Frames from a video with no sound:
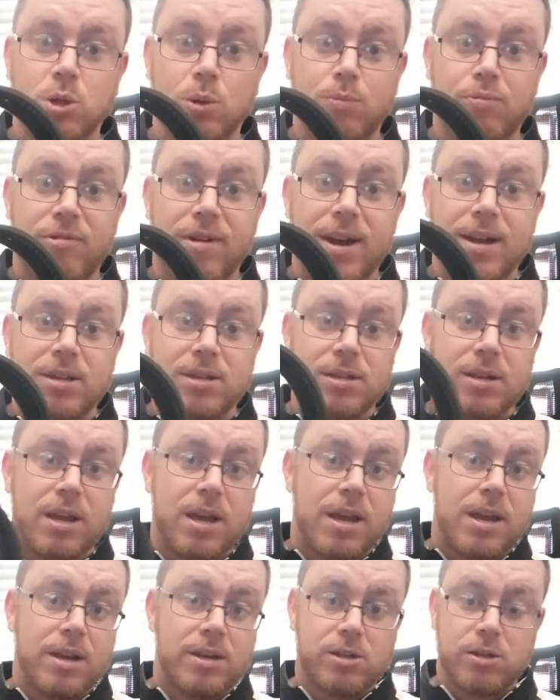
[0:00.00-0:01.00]
press,
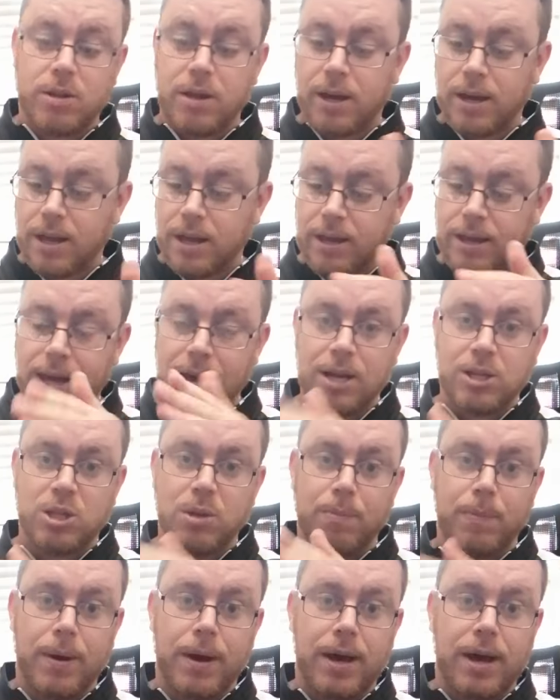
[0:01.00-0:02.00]
so that I can catch
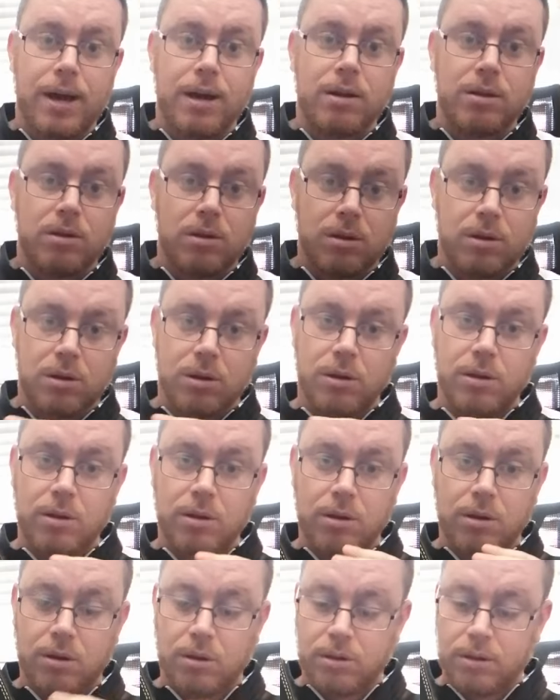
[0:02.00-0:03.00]
the bar on
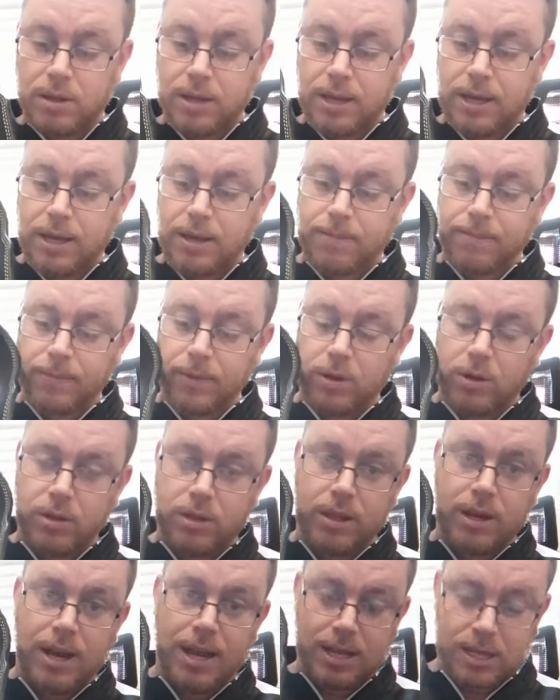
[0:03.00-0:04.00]
the
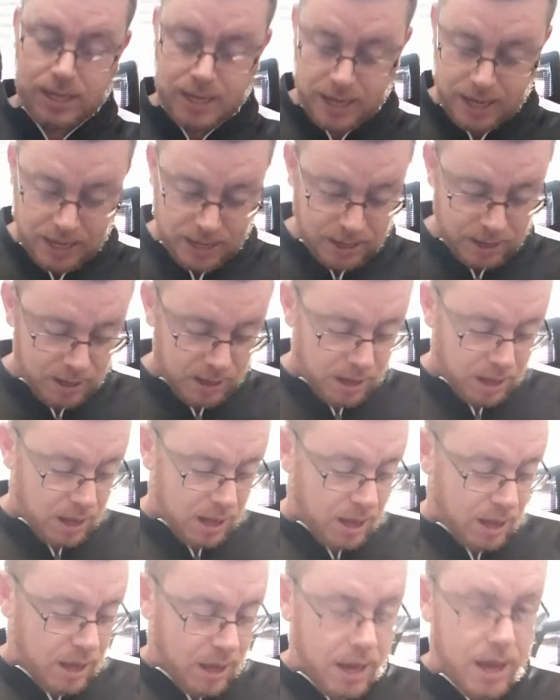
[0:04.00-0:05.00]
ledge here,
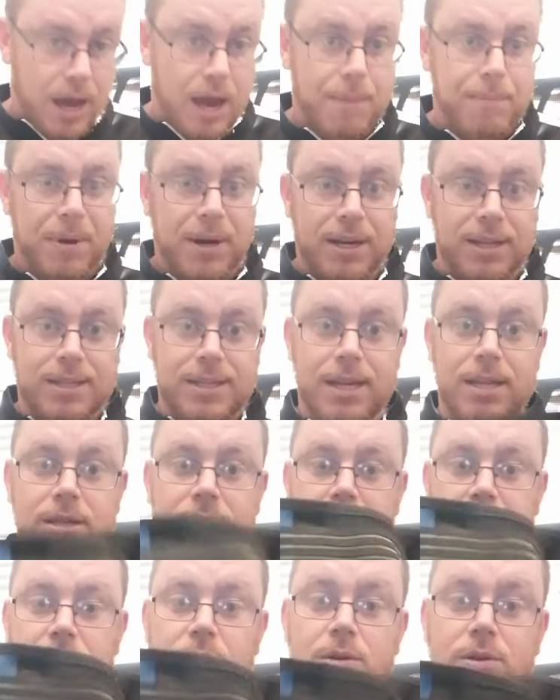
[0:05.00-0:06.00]
and I tend
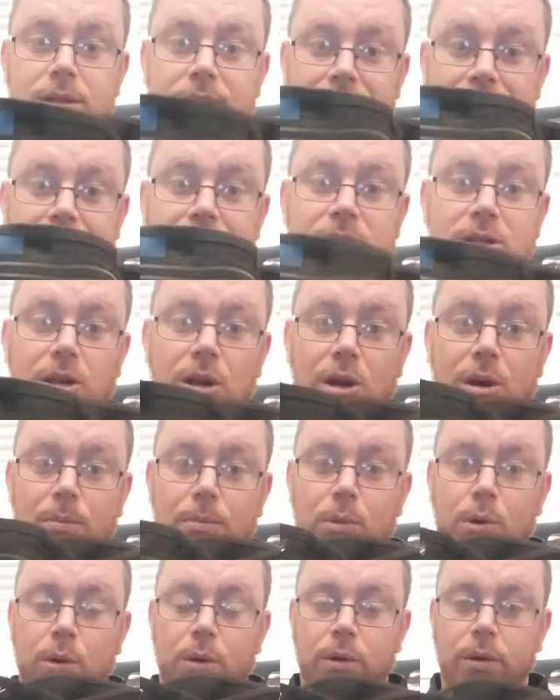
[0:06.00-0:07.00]
to use these a lot
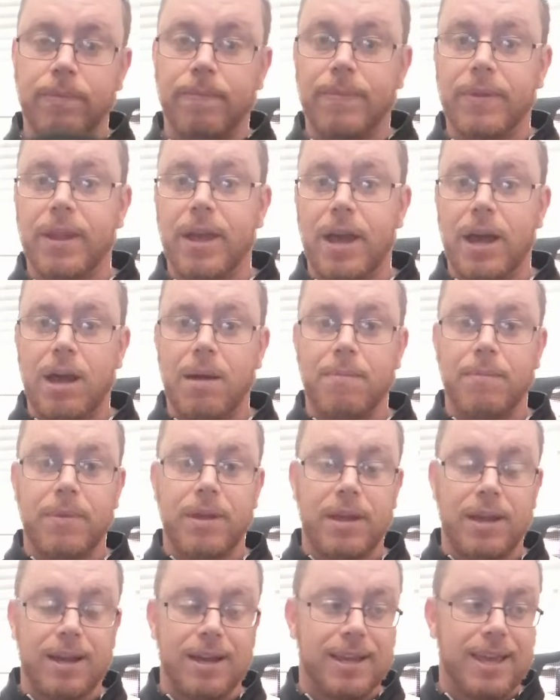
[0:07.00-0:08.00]
more
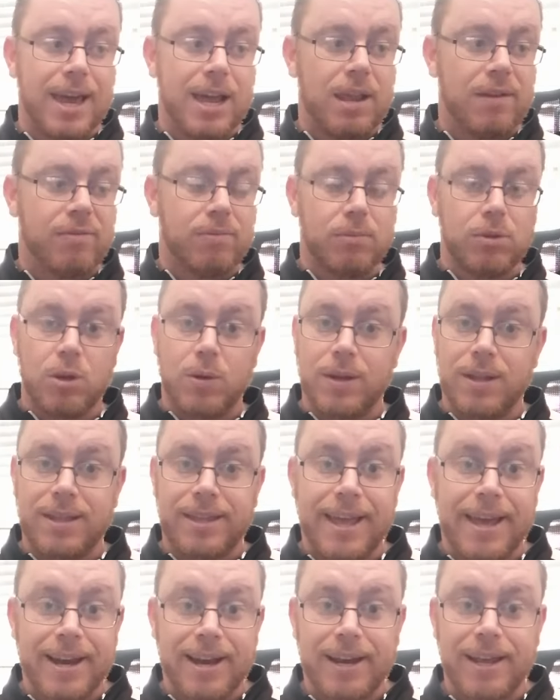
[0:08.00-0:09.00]
again if I'm doing
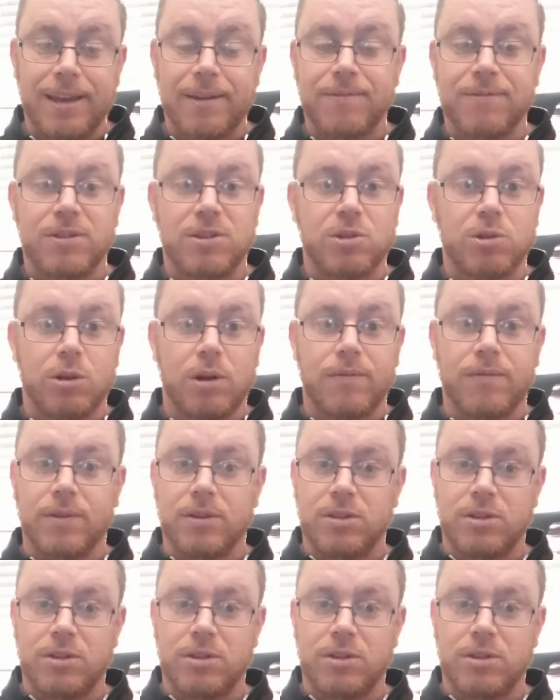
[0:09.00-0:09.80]
deadlifts, or if